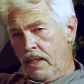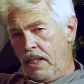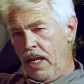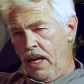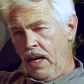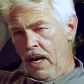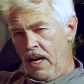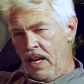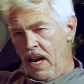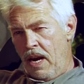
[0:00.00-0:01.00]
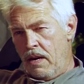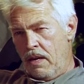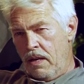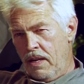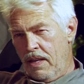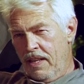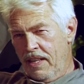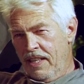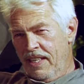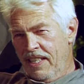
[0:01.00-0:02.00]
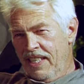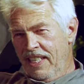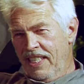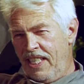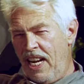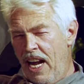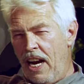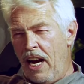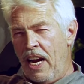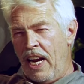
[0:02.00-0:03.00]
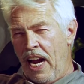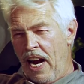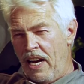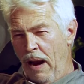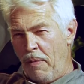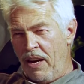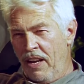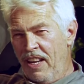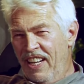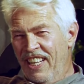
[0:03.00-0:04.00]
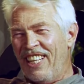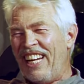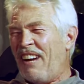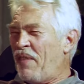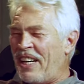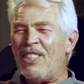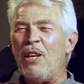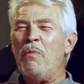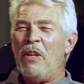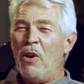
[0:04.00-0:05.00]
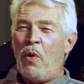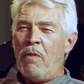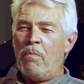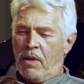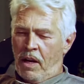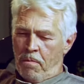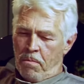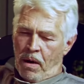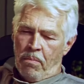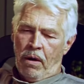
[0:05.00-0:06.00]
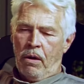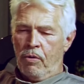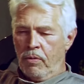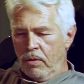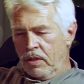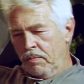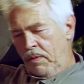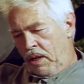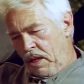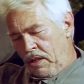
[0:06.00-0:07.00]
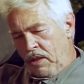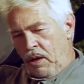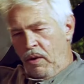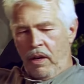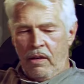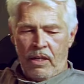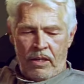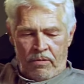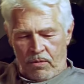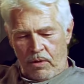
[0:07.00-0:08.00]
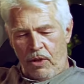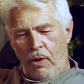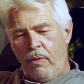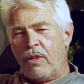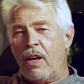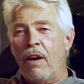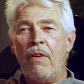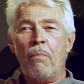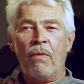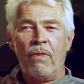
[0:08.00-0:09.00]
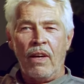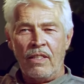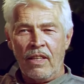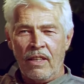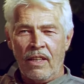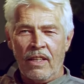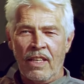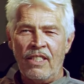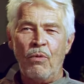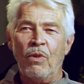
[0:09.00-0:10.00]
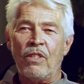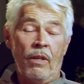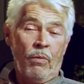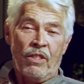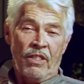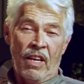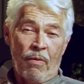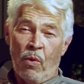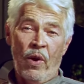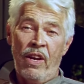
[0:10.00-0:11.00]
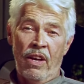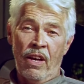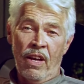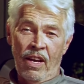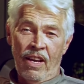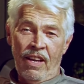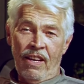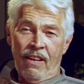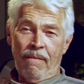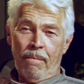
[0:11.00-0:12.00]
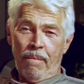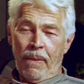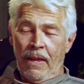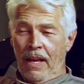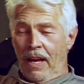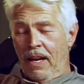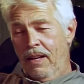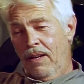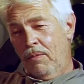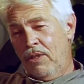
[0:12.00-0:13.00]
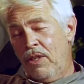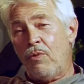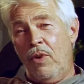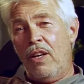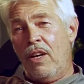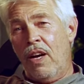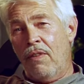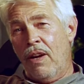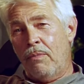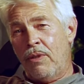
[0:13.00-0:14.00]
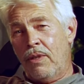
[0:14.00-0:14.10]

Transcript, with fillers: say that line again. Say that line again, damn it. Because he kind of mumbled through some things, he didn't, he was kind of improvising the lines. It wasn't ever written. And it was just really kind of an,